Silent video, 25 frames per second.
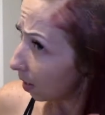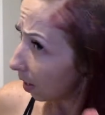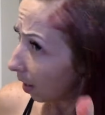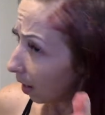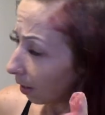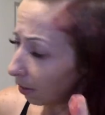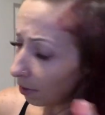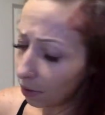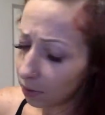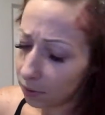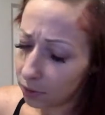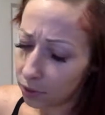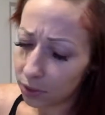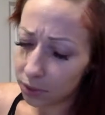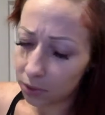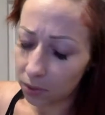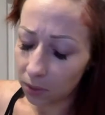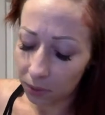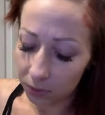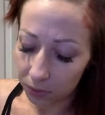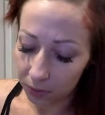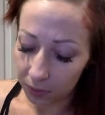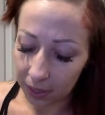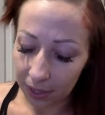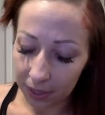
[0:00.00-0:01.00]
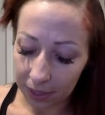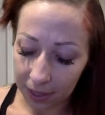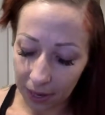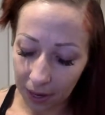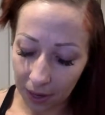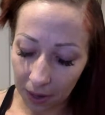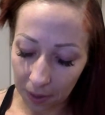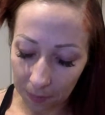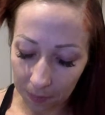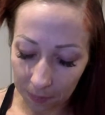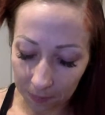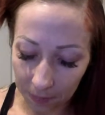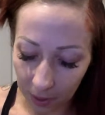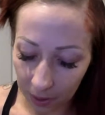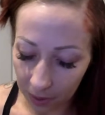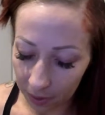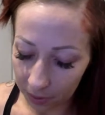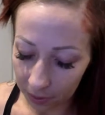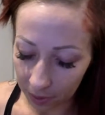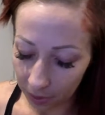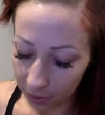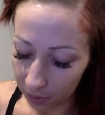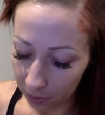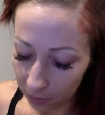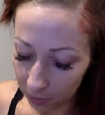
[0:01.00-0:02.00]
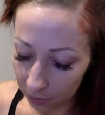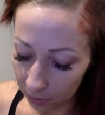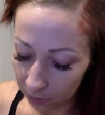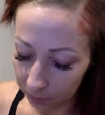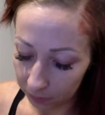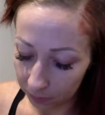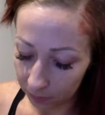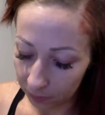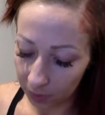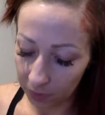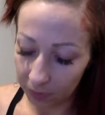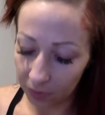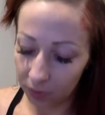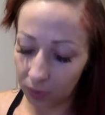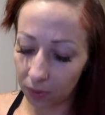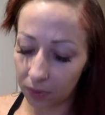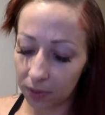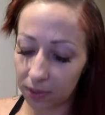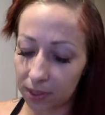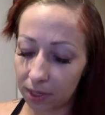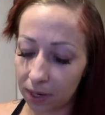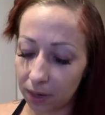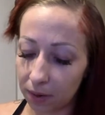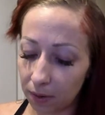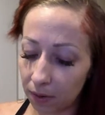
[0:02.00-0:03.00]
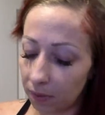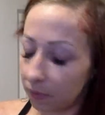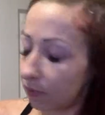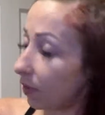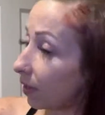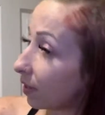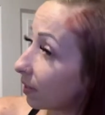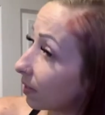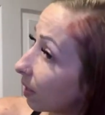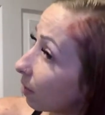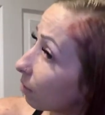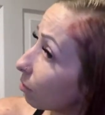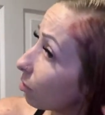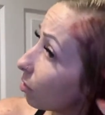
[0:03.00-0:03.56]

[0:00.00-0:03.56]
I don't know if she's going through that day. I don't even know if that's how